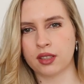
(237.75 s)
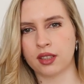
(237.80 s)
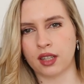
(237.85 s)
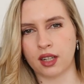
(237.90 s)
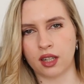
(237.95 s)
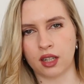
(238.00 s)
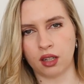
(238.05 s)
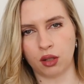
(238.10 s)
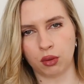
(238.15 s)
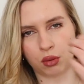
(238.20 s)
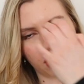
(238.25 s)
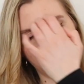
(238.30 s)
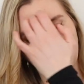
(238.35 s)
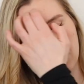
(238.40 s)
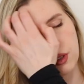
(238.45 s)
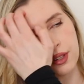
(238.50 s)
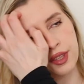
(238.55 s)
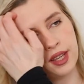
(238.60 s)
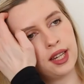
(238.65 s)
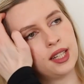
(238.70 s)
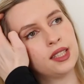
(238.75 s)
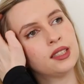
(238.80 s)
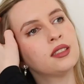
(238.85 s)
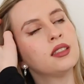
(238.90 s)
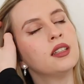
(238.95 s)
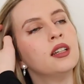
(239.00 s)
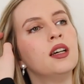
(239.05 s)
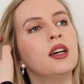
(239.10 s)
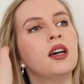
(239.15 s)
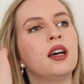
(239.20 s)
They are looking for
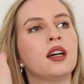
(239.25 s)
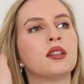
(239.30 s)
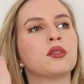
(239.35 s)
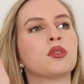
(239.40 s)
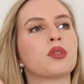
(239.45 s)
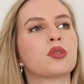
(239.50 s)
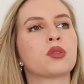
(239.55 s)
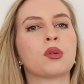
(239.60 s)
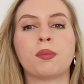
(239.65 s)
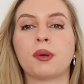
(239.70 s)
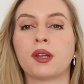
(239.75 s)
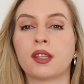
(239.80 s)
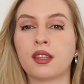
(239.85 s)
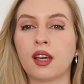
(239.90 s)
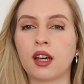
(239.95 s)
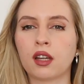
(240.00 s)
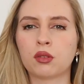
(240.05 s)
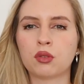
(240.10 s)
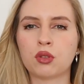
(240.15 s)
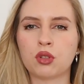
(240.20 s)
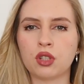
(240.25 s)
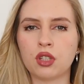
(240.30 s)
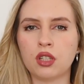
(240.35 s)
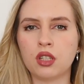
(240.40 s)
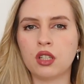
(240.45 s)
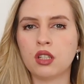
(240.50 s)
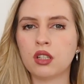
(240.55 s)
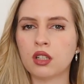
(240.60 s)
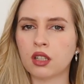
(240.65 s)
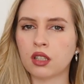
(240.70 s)
that, and also
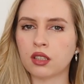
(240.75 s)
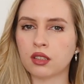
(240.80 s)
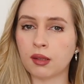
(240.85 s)
pedagogy